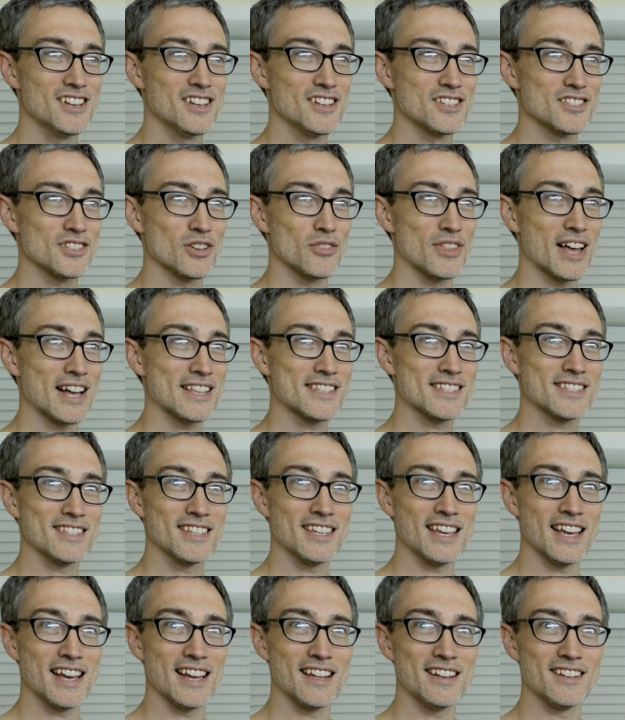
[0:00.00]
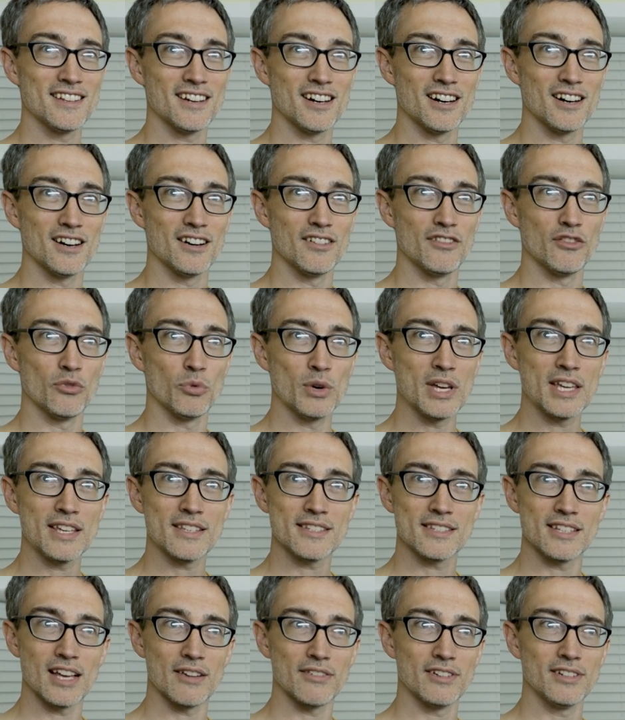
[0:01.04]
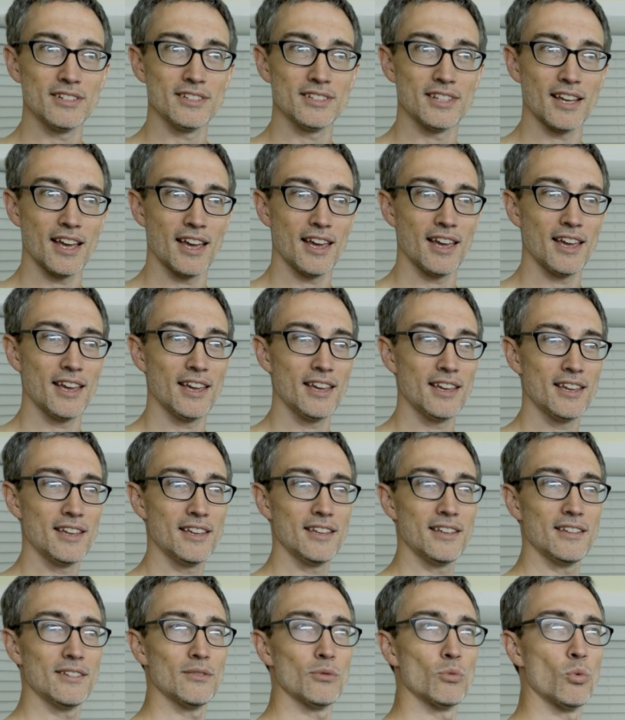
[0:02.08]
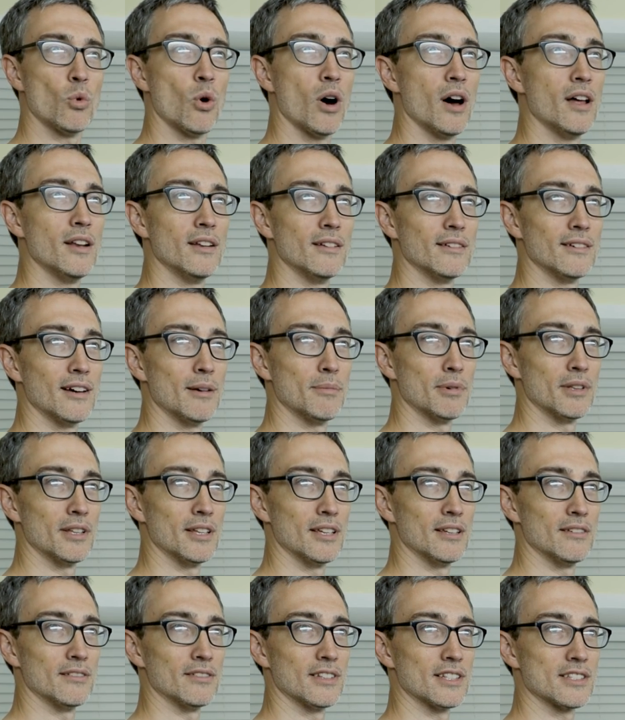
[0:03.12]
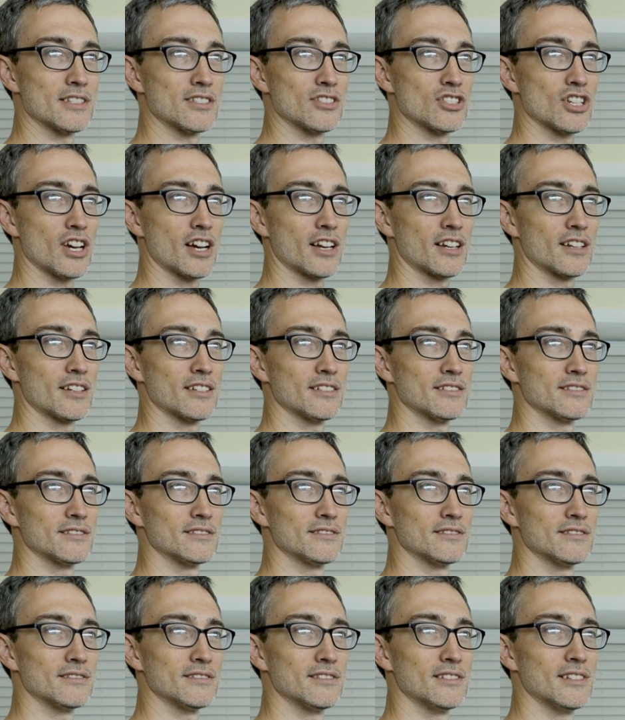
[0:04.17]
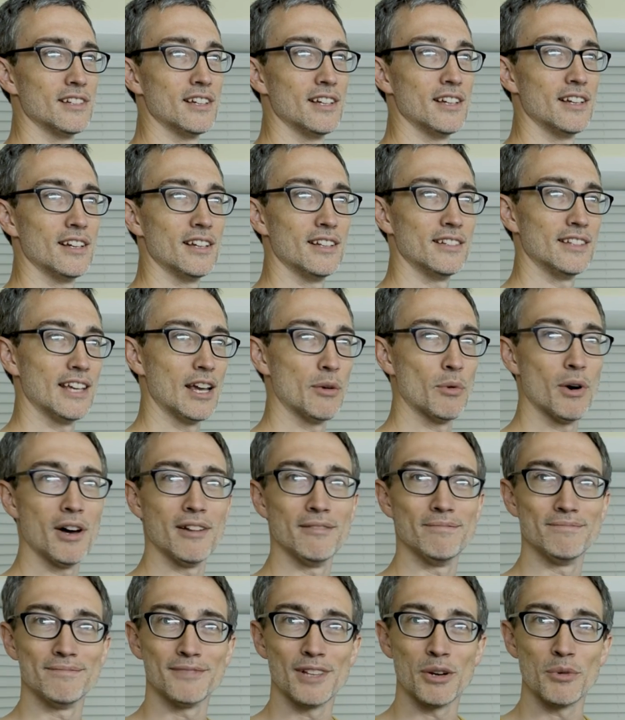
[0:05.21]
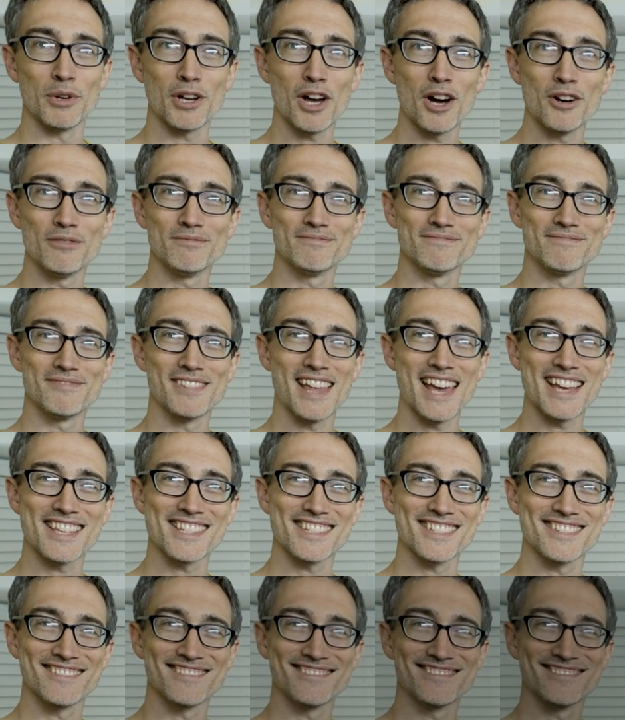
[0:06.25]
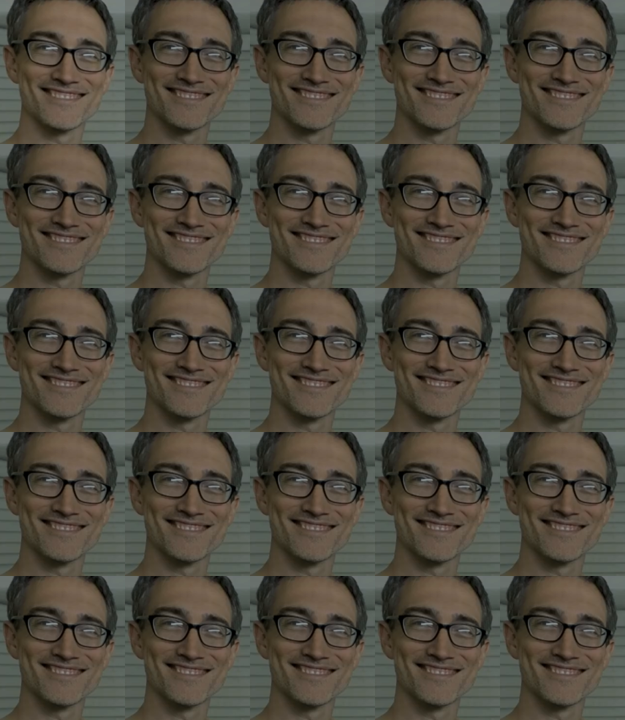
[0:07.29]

So that's the end of week 7, day 1, I believe. Let's check. Day 1. There we go. Thanks.